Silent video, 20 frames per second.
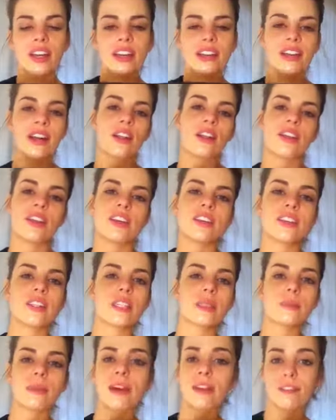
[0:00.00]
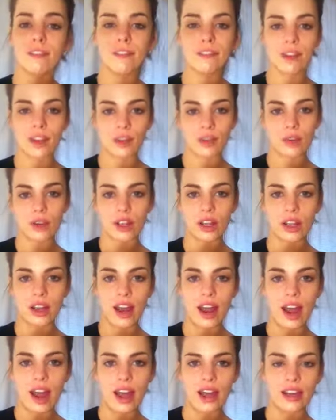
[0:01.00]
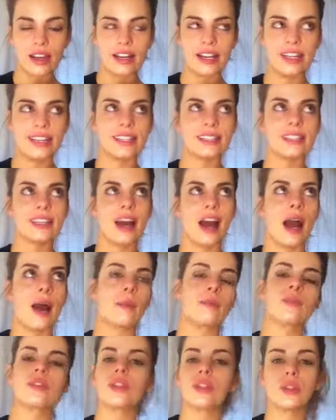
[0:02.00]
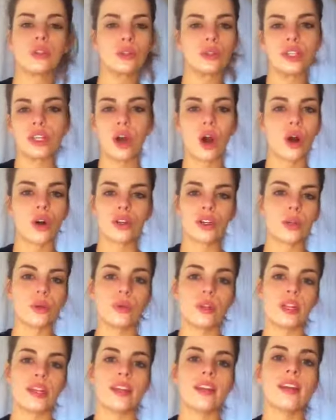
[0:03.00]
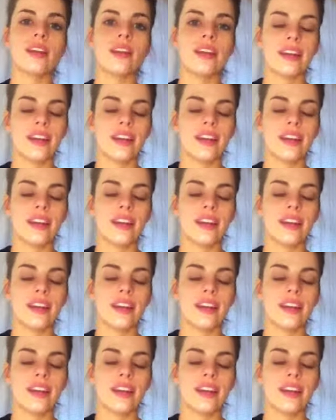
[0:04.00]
Now this is my favorite, and it's absolutely all you need.